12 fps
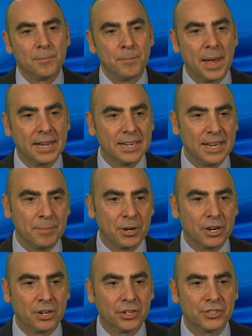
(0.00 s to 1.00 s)
MEK
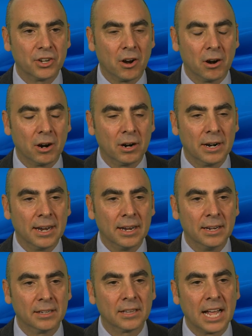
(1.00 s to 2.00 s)
inhibitors are
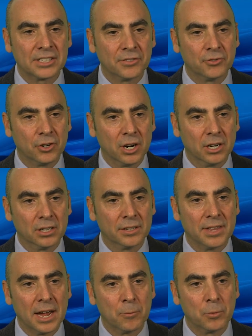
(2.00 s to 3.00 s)
a class of
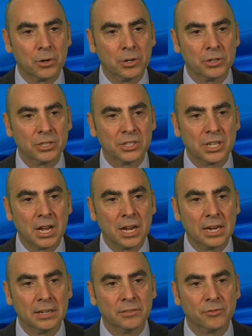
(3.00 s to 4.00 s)
drug that were
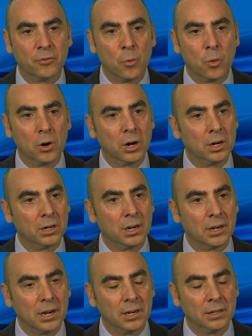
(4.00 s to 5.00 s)
designed for
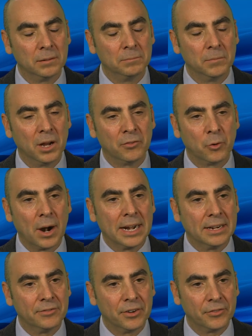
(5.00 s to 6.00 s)
um, a
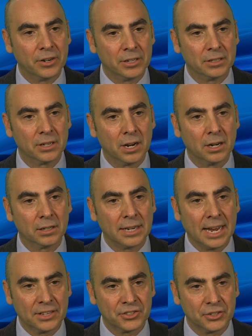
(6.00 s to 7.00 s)
variety of different uh,
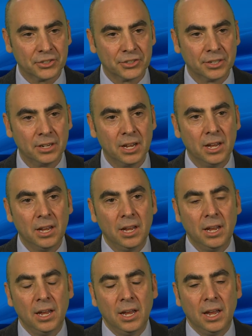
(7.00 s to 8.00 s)
cancers
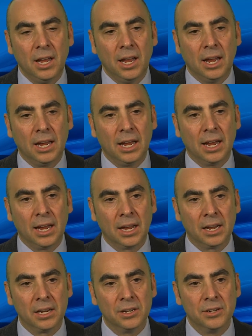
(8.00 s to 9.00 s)

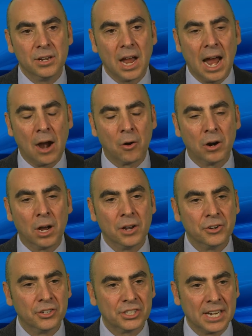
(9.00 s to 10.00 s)
and our
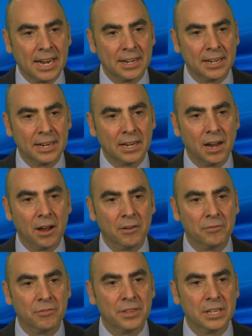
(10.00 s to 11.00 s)
understanding
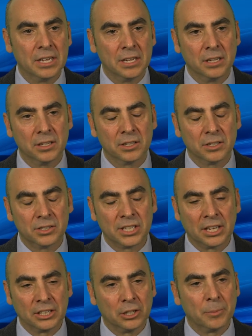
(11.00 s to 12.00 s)
of the
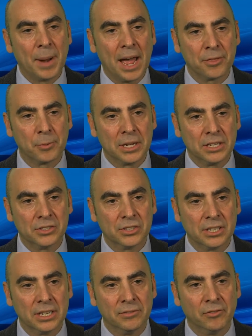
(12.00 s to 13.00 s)
cellular pathways
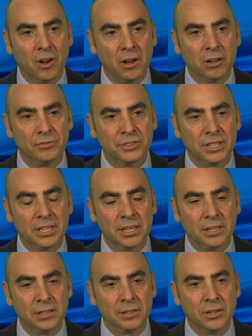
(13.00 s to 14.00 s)
involved
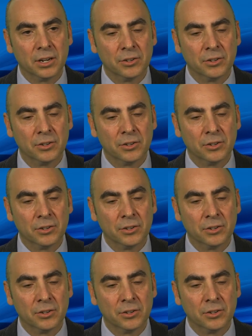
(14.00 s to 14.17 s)
in